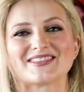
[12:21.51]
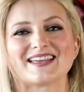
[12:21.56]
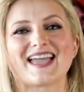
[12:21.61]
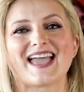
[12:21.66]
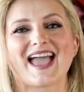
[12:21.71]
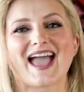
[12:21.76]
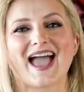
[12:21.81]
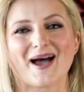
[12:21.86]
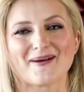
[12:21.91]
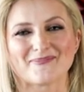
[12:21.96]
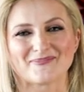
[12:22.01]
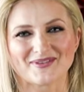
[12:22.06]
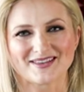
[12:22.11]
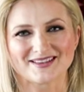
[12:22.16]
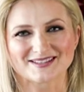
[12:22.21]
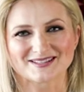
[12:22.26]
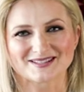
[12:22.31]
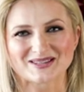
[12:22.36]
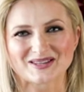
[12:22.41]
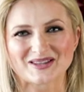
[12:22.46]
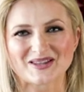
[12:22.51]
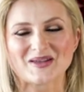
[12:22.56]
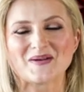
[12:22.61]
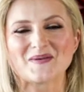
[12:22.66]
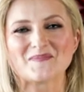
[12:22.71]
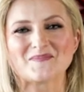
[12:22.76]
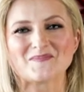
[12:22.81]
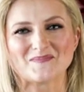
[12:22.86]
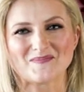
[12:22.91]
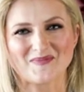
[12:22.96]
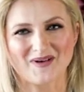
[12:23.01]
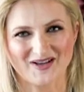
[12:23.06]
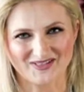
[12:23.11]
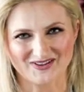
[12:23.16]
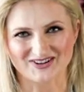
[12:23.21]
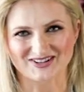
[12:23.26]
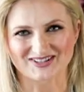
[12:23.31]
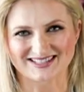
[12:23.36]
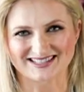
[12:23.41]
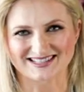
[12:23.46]
the happiest
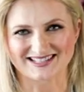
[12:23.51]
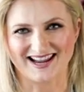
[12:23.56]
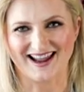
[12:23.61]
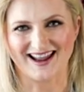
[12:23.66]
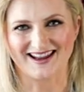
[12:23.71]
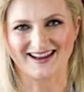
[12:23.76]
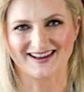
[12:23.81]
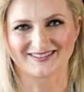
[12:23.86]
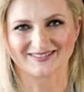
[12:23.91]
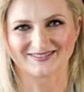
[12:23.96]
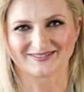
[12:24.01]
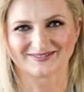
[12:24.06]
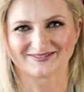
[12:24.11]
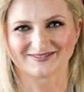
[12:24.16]
Mother's Day.